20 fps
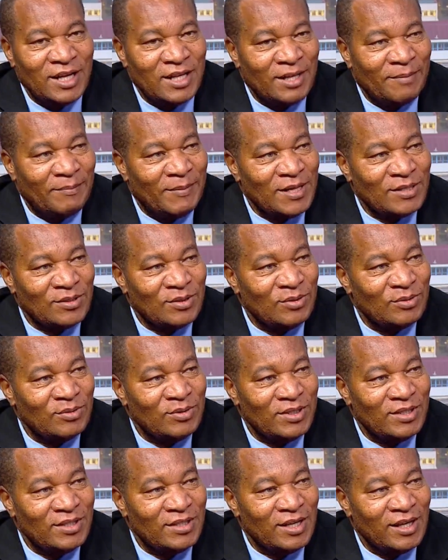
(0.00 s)
other person who
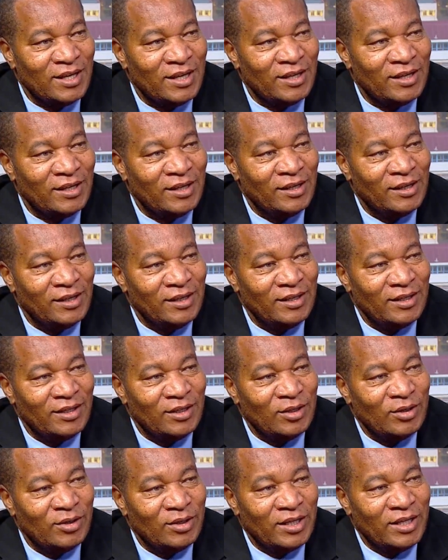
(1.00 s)
is
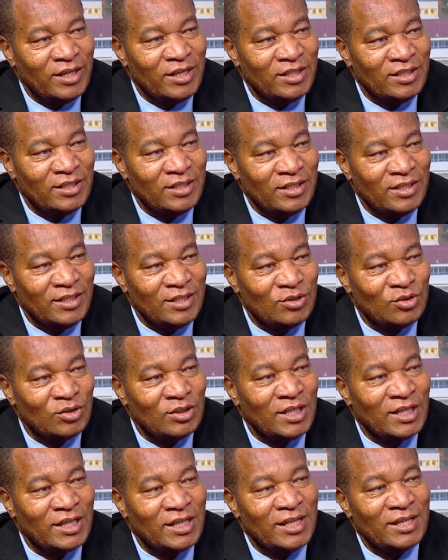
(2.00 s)
engaged in this so
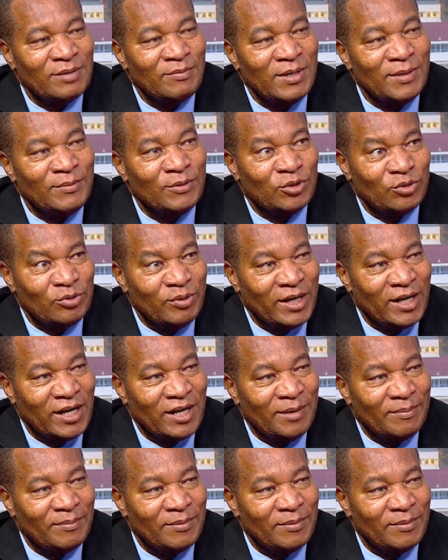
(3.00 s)
that it can be able to wake up.